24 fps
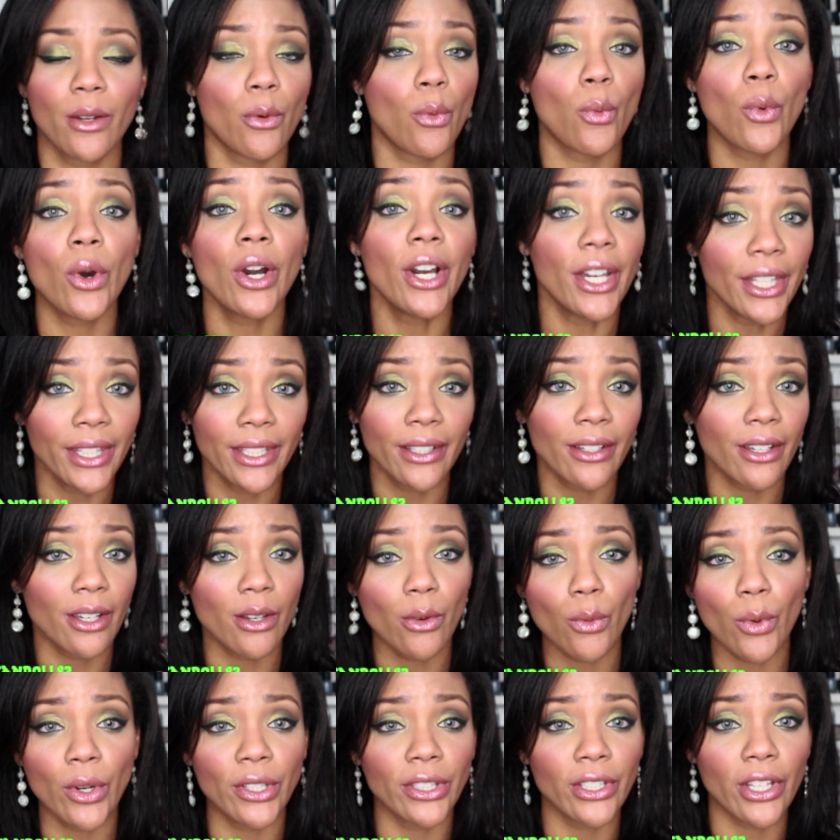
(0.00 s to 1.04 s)

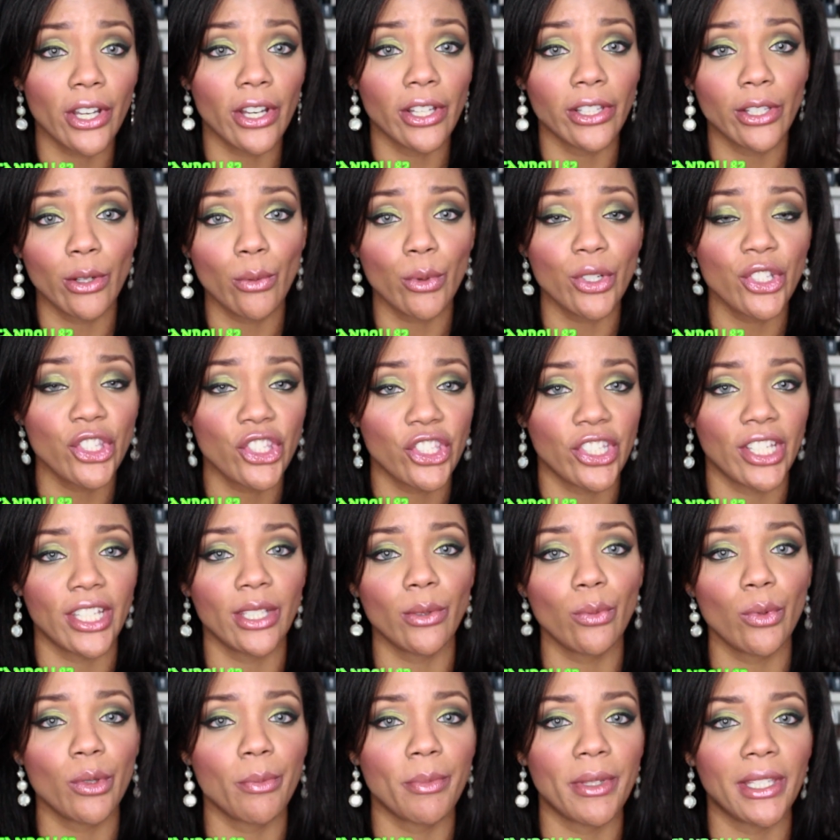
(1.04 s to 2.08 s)
one color, one
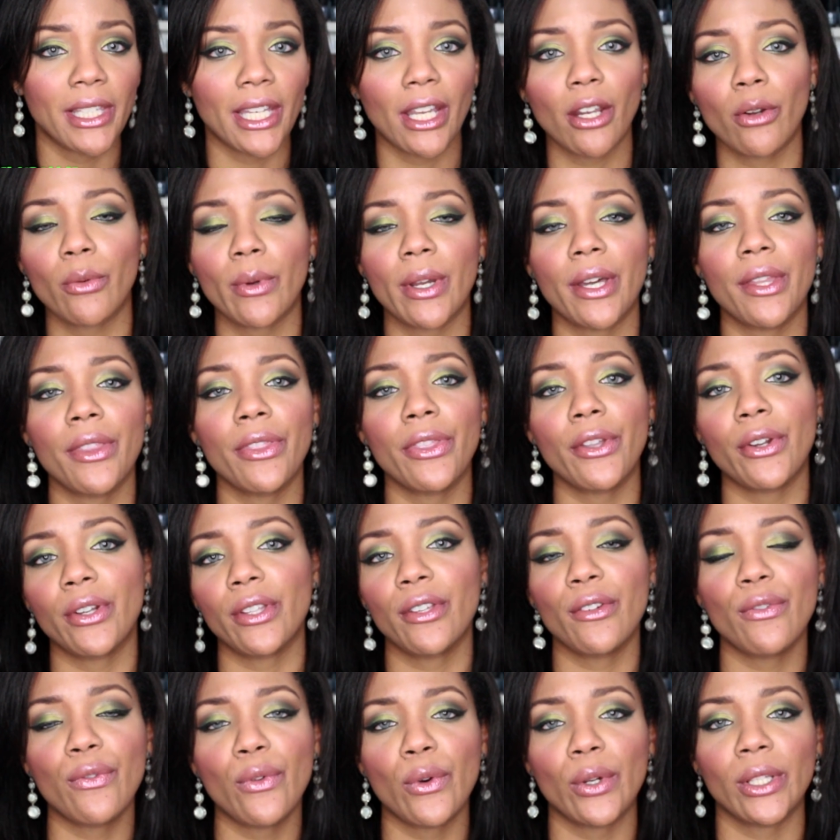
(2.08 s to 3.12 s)
shade would be like around
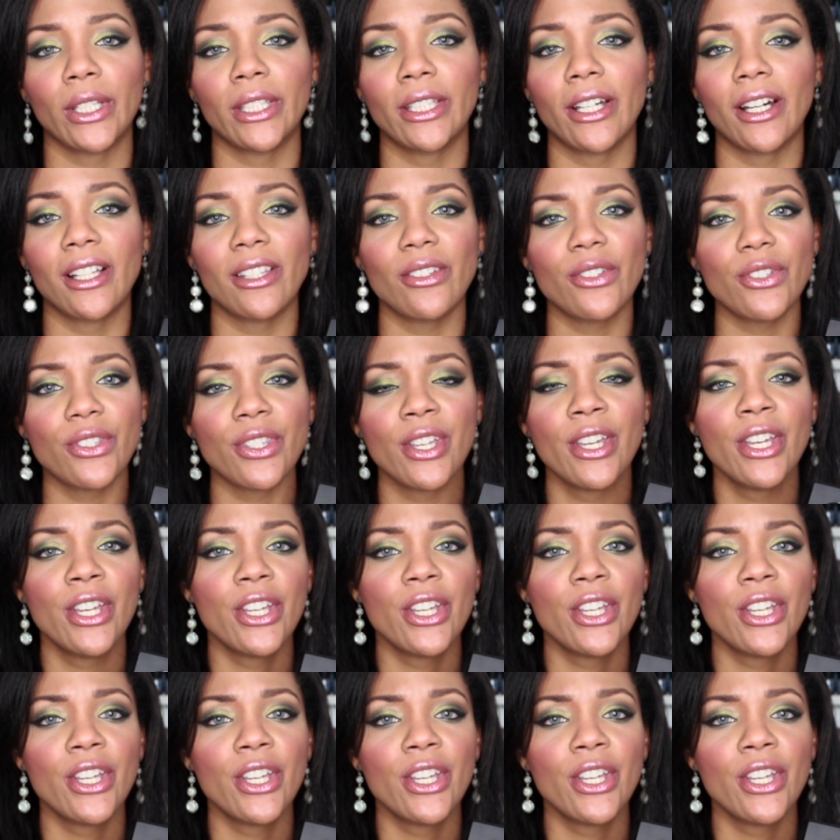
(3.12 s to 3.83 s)
$30-$40.